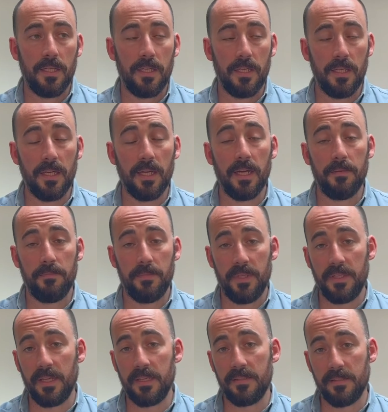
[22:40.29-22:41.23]
Yeah,
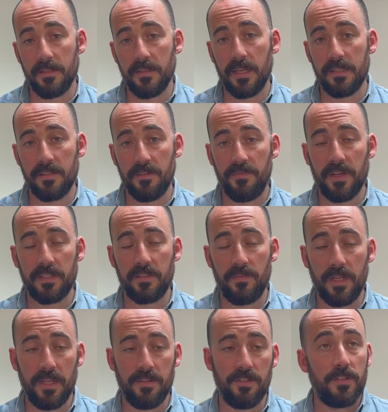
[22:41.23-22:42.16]
that's
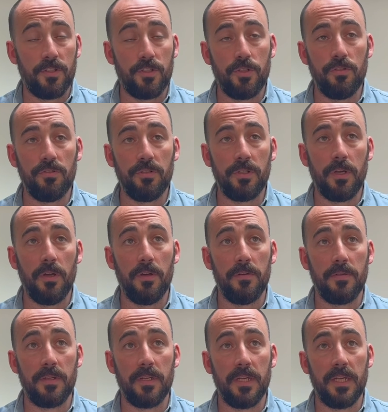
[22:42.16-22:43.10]
effectively it. The children
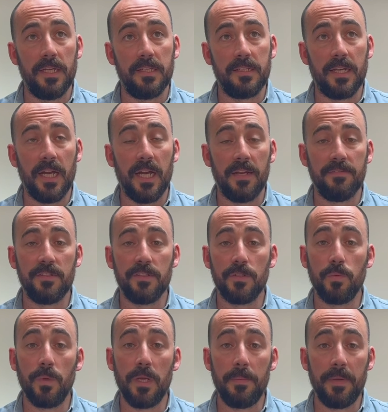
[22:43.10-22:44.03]
code is kind of
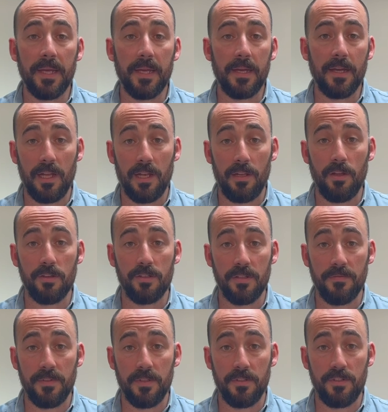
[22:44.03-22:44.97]
sweeping a lot
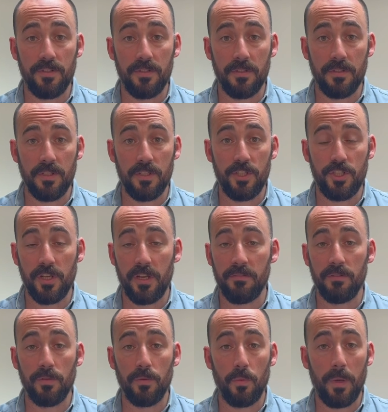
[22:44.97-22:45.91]
of the
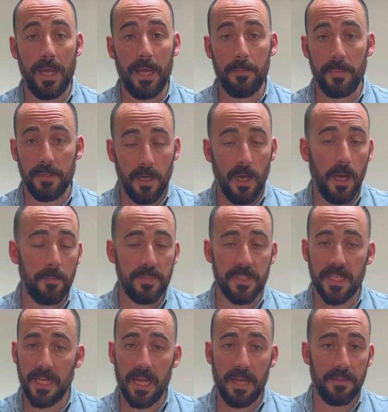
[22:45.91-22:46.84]
general web up
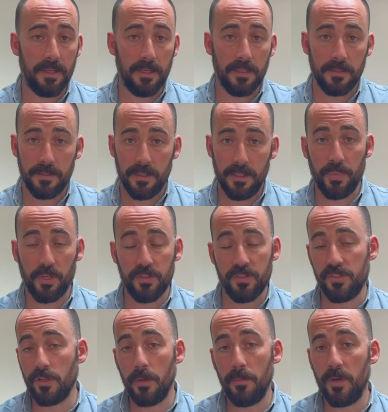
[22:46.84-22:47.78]
together because
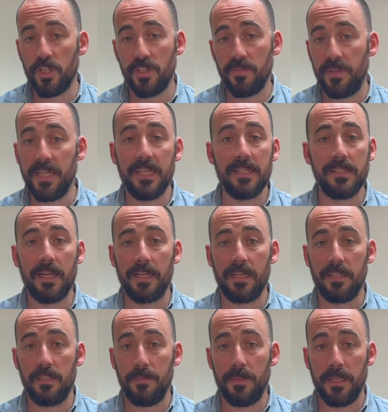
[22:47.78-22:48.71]
so much of it is
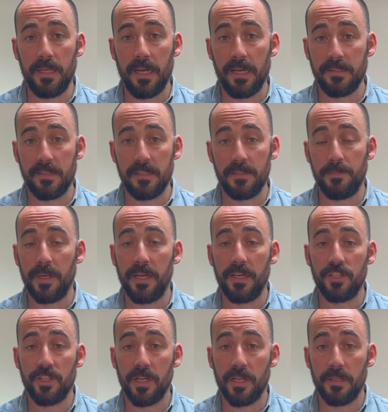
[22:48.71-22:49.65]
likely to be accessed by
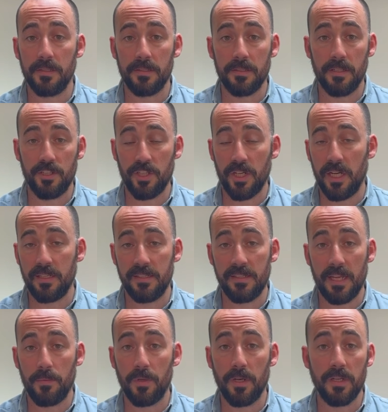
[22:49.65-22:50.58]
a child. A child is
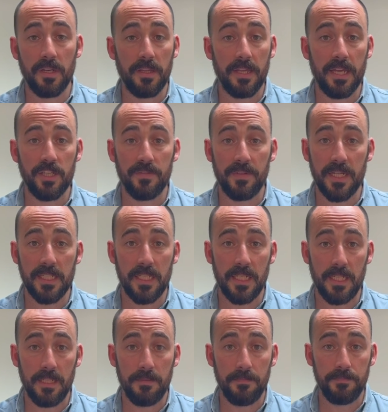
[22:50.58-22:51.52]
anyone under the age of
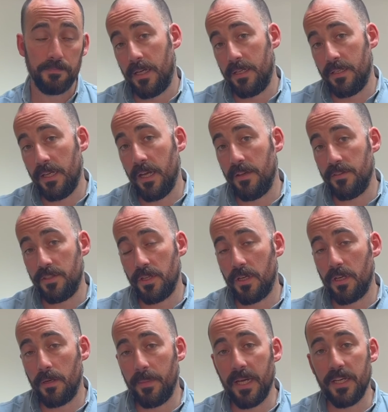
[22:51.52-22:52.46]
18. And yeah, as you
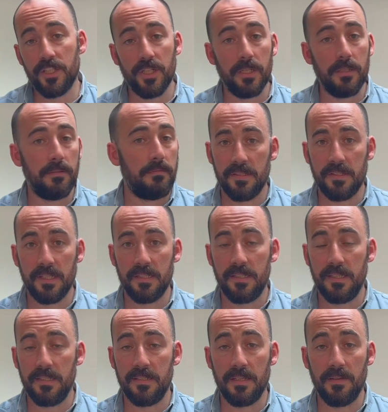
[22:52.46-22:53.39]
can imagine,
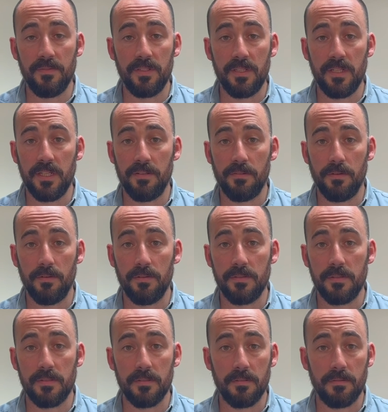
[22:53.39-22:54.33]
16,
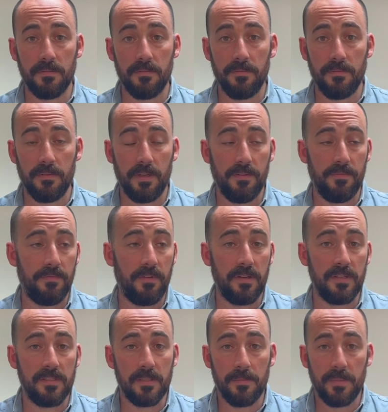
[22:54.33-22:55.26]
17-year-olds have
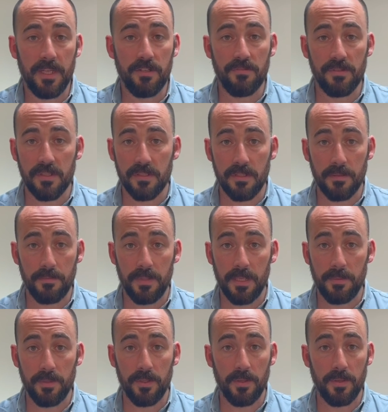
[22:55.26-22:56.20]
very similar interests to
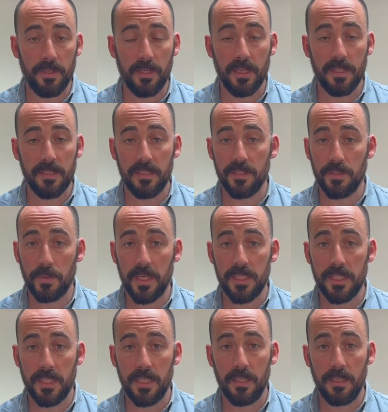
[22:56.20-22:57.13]
people who are 19,
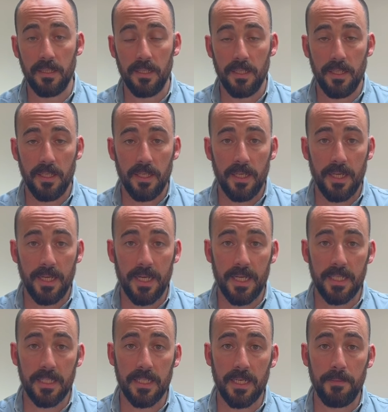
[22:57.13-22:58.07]
20.
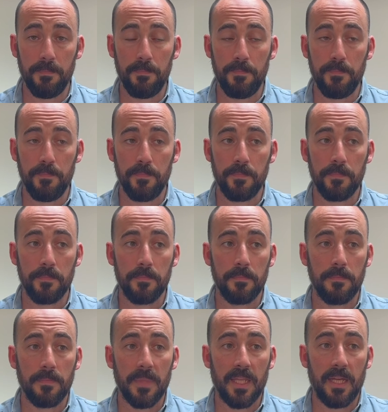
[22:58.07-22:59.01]
And
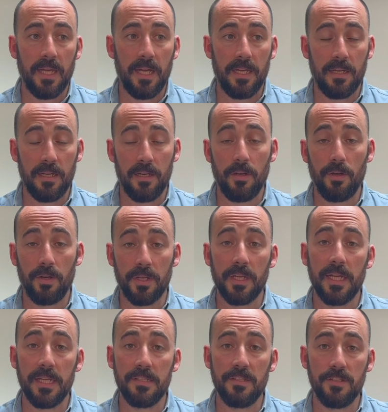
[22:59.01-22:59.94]
in a lot of
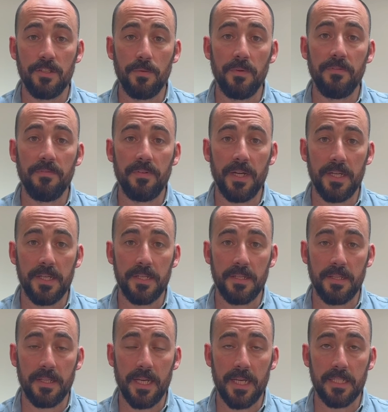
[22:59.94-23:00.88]
cases, you would find
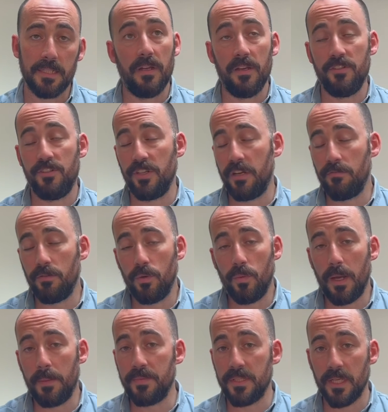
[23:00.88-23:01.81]
that a general
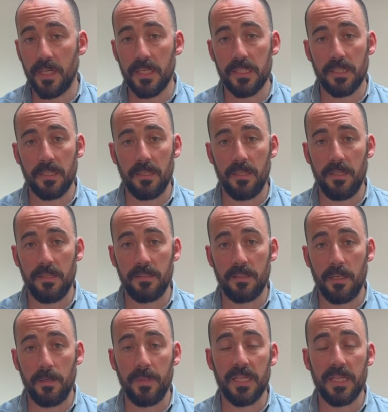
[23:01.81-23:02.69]
website is going to